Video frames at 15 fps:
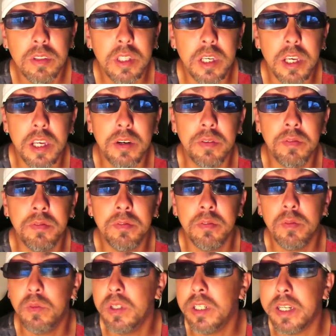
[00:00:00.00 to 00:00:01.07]
thinking,
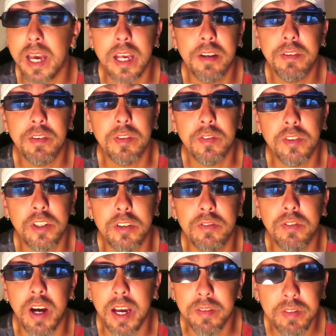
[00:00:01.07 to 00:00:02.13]
would Dad have even
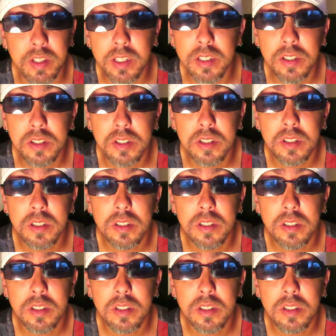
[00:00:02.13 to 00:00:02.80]
survived this?